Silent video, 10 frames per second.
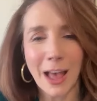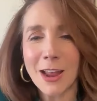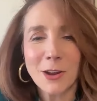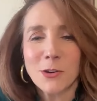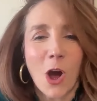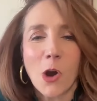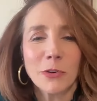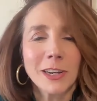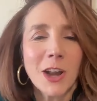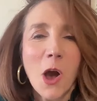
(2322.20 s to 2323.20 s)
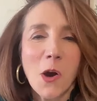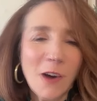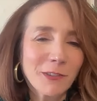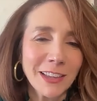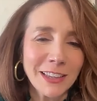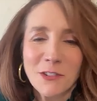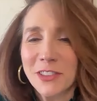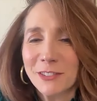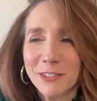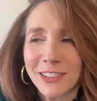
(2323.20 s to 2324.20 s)
I already know. I was like, oh,
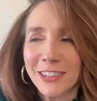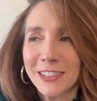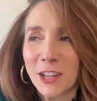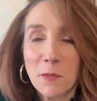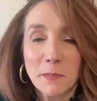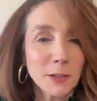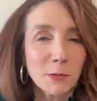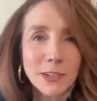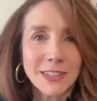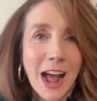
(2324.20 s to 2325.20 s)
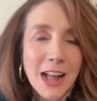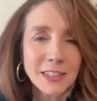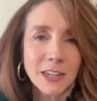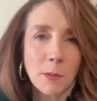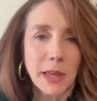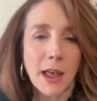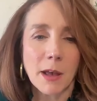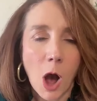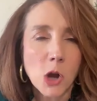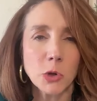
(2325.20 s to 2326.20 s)
this one's going to stump me. This one does not stump me. I
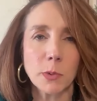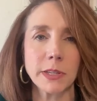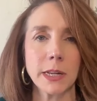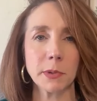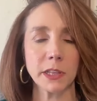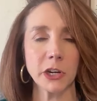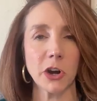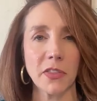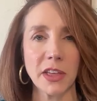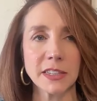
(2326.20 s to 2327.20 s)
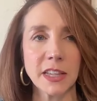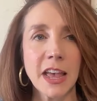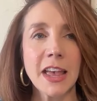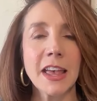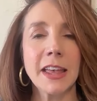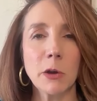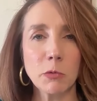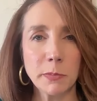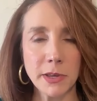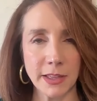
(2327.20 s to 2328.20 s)
100% am clear on this. It
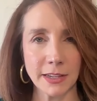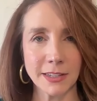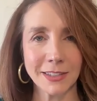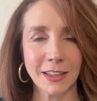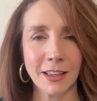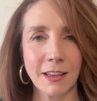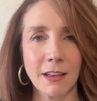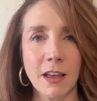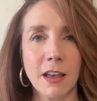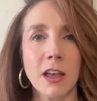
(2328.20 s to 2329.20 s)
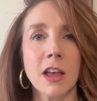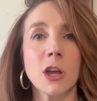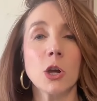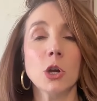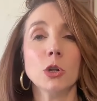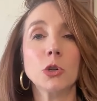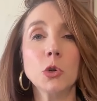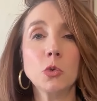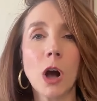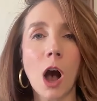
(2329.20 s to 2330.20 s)
would be this
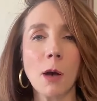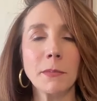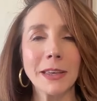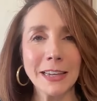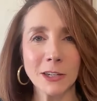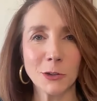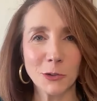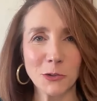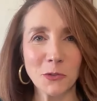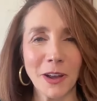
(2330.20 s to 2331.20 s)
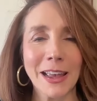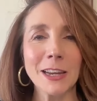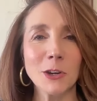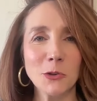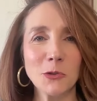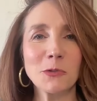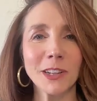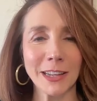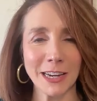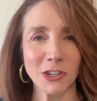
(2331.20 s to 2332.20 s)
to come into a new
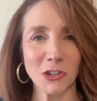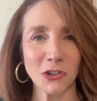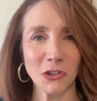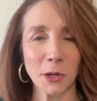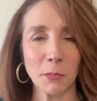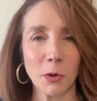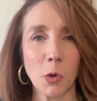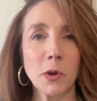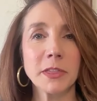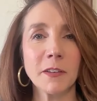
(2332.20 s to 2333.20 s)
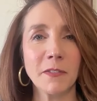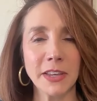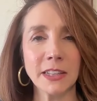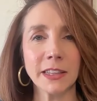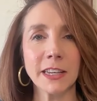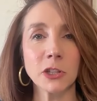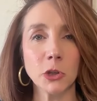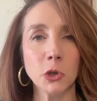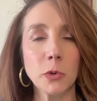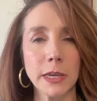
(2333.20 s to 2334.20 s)
relationship with the feelings
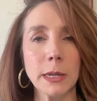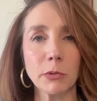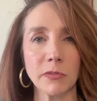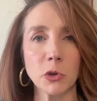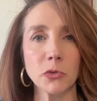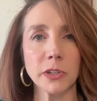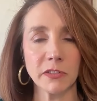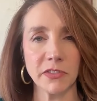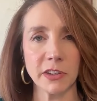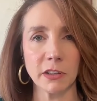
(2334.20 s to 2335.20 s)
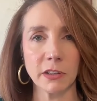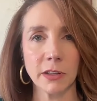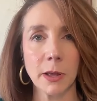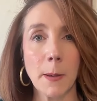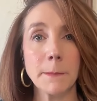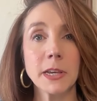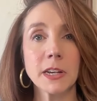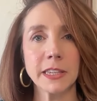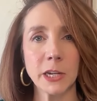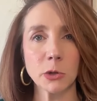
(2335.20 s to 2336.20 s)
you keep refusing to feel.
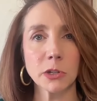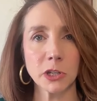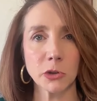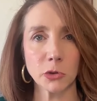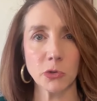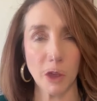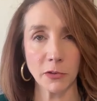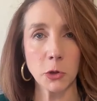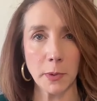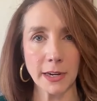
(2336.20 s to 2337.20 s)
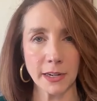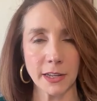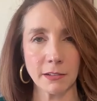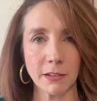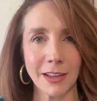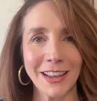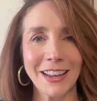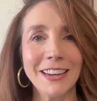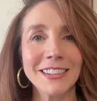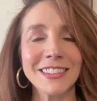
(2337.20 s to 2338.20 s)
Because here is the truth of humanity
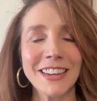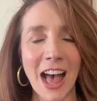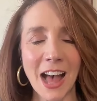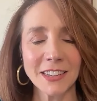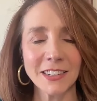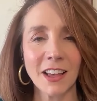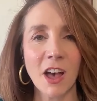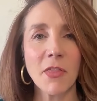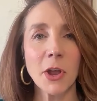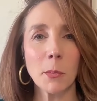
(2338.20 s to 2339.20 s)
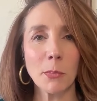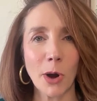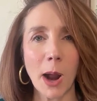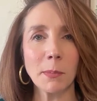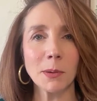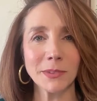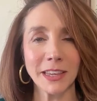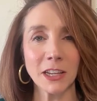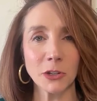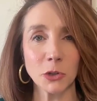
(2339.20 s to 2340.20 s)
it is not that our problems
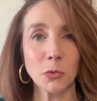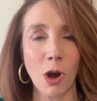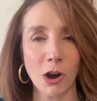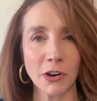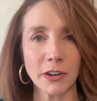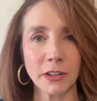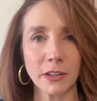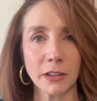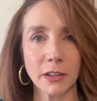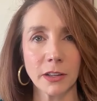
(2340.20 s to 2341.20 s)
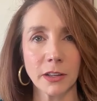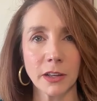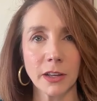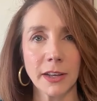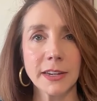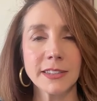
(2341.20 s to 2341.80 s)
get too hard, it